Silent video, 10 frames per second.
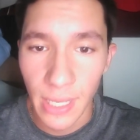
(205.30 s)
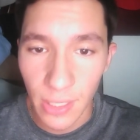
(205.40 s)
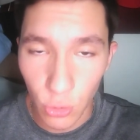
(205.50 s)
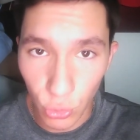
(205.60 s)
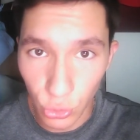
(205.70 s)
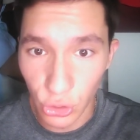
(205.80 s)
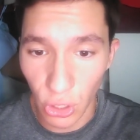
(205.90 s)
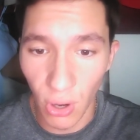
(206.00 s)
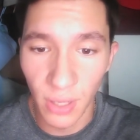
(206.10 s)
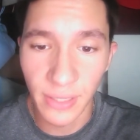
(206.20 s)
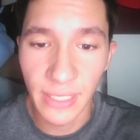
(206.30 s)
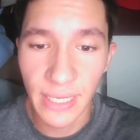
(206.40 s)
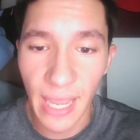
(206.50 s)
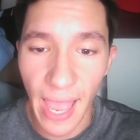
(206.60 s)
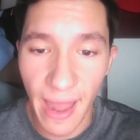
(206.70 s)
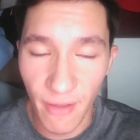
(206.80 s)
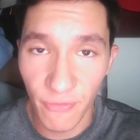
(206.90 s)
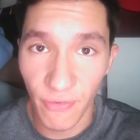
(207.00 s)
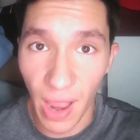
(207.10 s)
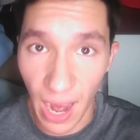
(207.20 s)
who's on the
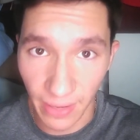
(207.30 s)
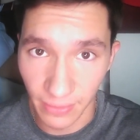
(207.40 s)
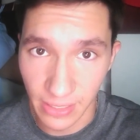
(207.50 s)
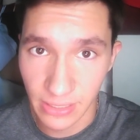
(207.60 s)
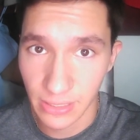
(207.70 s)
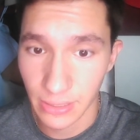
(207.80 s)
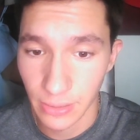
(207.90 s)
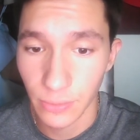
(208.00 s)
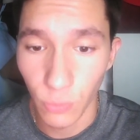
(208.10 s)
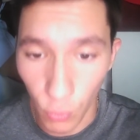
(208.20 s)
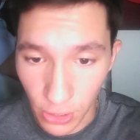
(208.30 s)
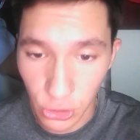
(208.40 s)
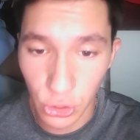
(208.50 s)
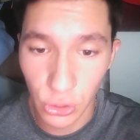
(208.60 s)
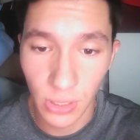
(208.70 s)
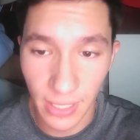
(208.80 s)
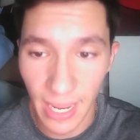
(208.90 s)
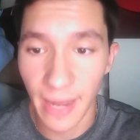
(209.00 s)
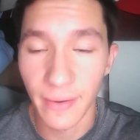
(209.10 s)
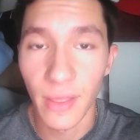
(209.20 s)
NFI list, which,
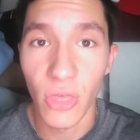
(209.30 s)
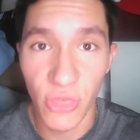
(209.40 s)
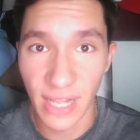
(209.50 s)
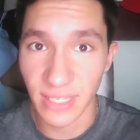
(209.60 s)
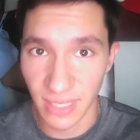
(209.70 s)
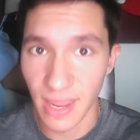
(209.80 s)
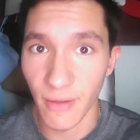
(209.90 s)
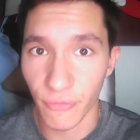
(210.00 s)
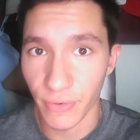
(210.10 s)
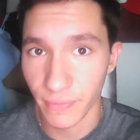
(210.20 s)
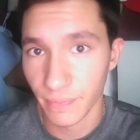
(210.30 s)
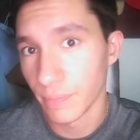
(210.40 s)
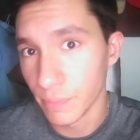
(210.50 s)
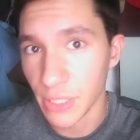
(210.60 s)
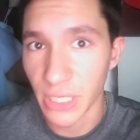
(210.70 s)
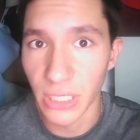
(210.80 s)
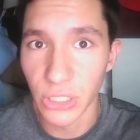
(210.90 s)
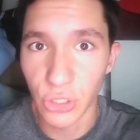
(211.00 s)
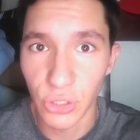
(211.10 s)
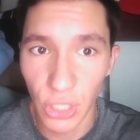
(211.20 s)
again, that's the gift.
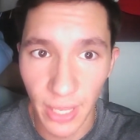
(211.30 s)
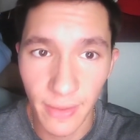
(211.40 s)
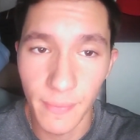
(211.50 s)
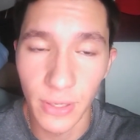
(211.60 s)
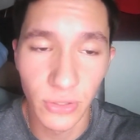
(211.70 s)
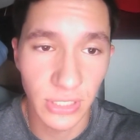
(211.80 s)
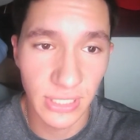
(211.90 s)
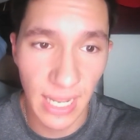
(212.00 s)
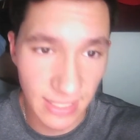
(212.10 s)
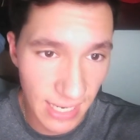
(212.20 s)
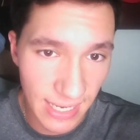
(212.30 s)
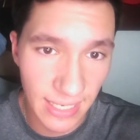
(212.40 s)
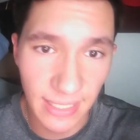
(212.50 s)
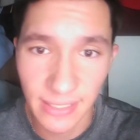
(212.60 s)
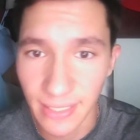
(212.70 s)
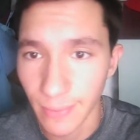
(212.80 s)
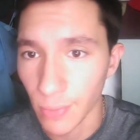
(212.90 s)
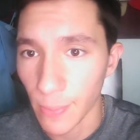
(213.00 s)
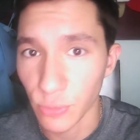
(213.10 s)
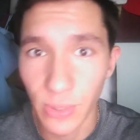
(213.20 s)
Because Jalen Mills is not taking any team
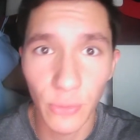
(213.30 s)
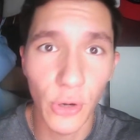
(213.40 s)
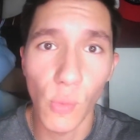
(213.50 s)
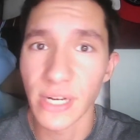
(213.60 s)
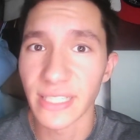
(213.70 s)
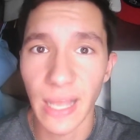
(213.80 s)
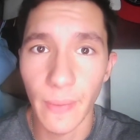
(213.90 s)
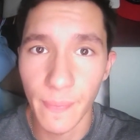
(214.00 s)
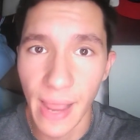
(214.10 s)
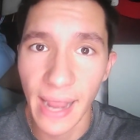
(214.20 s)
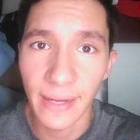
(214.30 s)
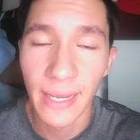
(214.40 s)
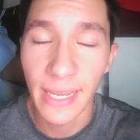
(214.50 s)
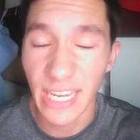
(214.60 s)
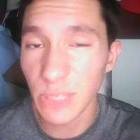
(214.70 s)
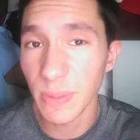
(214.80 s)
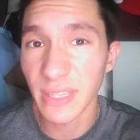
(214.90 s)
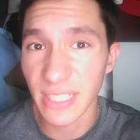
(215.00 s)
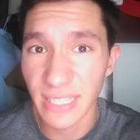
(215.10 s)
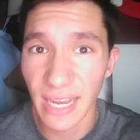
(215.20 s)
reps. We don't know when he's coming back. He's been
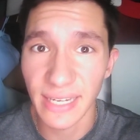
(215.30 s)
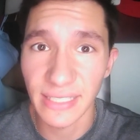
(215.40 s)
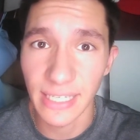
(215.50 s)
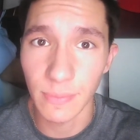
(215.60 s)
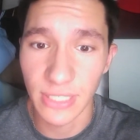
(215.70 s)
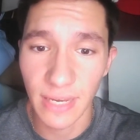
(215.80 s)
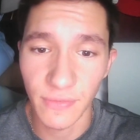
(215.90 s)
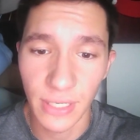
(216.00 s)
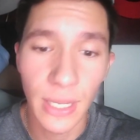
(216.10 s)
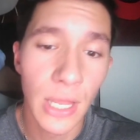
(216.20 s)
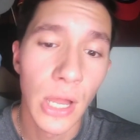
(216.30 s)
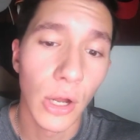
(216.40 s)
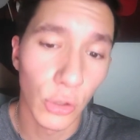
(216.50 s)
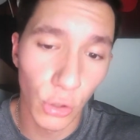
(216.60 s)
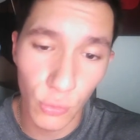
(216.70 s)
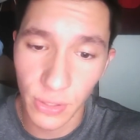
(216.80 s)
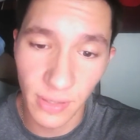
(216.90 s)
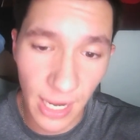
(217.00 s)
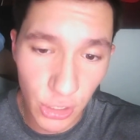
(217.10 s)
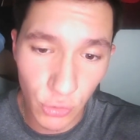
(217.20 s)
the second team safety. Along with
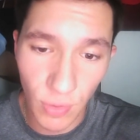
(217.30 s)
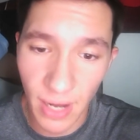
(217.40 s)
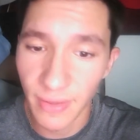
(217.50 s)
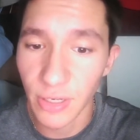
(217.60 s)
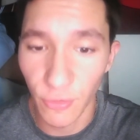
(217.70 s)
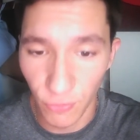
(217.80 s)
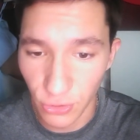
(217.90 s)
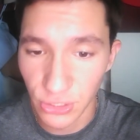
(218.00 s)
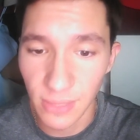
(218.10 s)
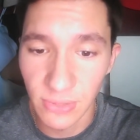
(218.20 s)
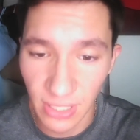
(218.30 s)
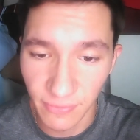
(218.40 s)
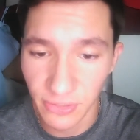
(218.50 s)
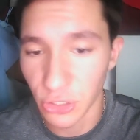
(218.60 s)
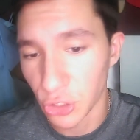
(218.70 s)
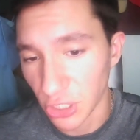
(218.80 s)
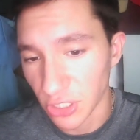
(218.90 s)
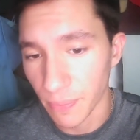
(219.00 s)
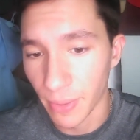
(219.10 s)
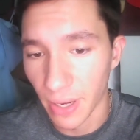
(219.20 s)
Elijah Riley, your first team safety is
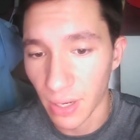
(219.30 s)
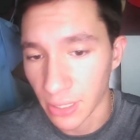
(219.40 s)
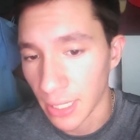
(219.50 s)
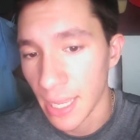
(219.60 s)
Jason Pinnock.